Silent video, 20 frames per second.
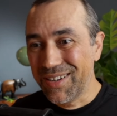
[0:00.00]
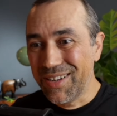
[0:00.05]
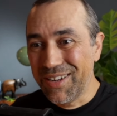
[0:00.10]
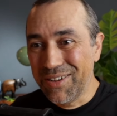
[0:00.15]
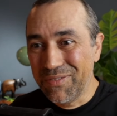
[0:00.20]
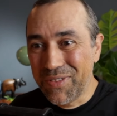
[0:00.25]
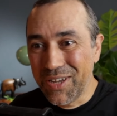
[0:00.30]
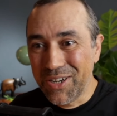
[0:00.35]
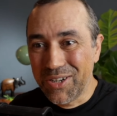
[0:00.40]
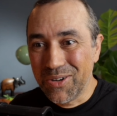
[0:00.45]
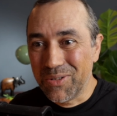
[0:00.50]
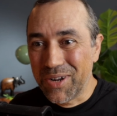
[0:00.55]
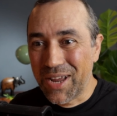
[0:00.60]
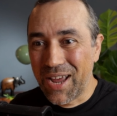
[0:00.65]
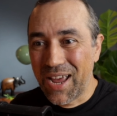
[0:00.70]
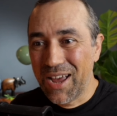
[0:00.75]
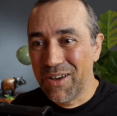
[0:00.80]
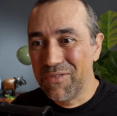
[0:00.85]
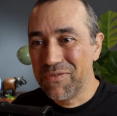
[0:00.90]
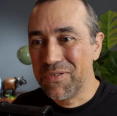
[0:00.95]
if they don't
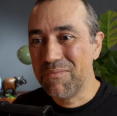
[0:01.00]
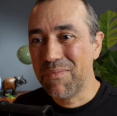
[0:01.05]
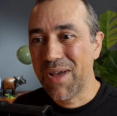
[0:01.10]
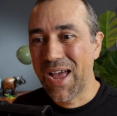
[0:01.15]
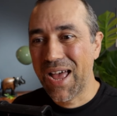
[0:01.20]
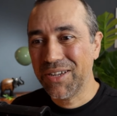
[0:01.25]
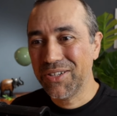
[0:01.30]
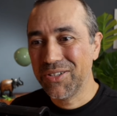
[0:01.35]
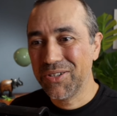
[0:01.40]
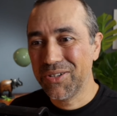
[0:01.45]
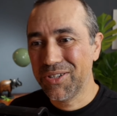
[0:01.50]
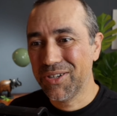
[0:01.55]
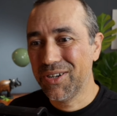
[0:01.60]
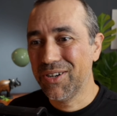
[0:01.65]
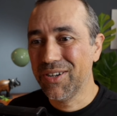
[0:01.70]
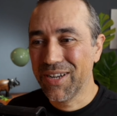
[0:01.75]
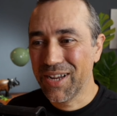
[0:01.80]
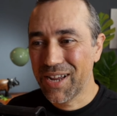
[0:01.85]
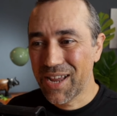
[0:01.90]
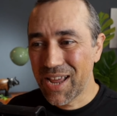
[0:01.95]
have a
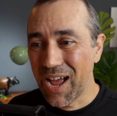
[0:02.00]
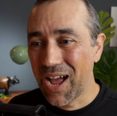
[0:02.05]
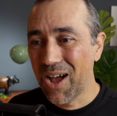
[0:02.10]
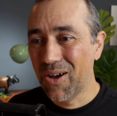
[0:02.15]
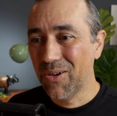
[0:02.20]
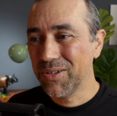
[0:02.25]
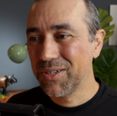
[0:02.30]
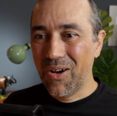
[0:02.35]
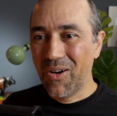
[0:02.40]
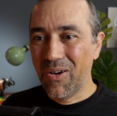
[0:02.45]
Mastodon account.